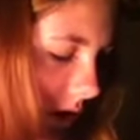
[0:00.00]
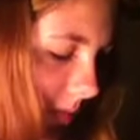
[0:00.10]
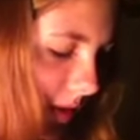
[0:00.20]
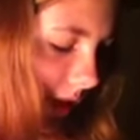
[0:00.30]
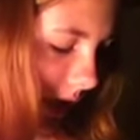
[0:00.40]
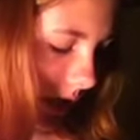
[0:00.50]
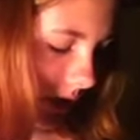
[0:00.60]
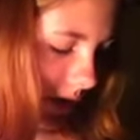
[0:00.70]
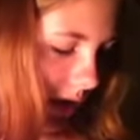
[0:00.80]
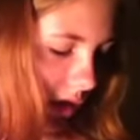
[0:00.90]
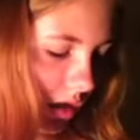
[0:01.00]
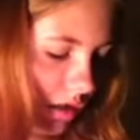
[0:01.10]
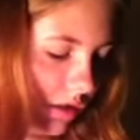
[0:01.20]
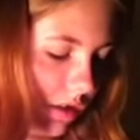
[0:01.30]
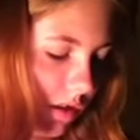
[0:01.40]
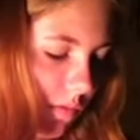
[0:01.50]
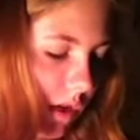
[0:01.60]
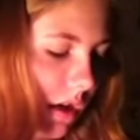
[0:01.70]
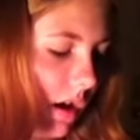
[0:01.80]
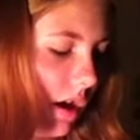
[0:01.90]
Christmas things. So
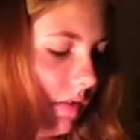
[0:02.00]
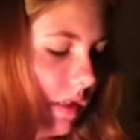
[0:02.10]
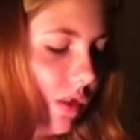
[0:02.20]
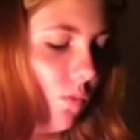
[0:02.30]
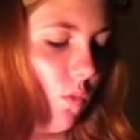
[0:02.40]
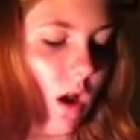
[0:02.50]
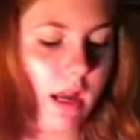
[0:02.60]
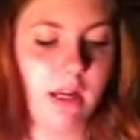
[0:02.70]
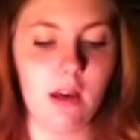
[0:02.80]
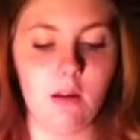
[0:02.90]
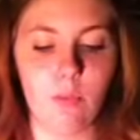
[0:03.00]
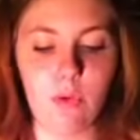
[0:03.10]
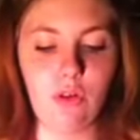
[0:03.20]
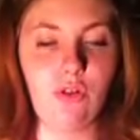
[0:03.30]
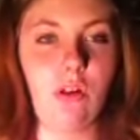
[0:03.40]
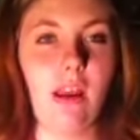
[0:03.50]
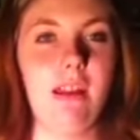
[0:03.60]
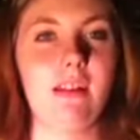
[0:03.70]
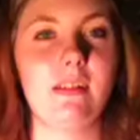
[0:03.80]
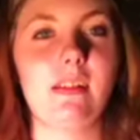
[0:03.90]
we got this wind-up
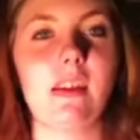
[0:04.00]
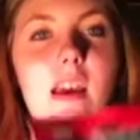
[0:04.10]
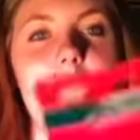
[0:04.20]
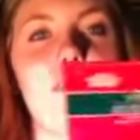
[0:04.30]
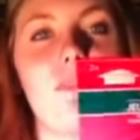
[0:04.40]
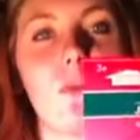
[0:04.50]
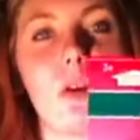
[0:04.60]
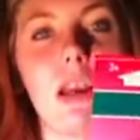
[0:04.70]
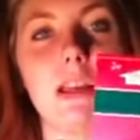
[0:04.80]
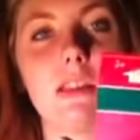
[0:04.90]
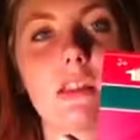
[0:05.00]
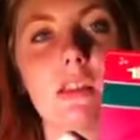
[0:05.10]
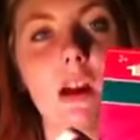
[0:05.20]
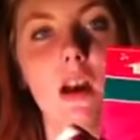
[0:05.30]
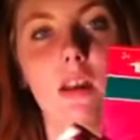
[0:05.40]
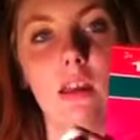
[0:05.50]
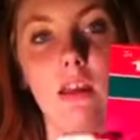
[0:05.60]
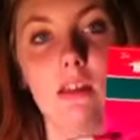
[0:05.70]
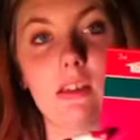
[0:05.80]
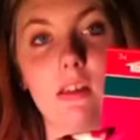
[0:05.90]
train set for a
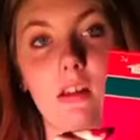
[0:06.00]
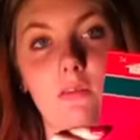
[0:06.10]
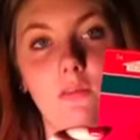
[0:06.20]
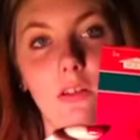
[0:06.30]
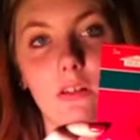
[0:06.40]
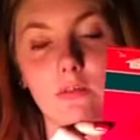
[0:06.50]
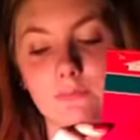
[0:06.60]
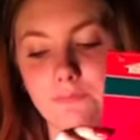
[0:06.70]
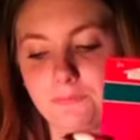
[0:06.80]
stocking stuffer.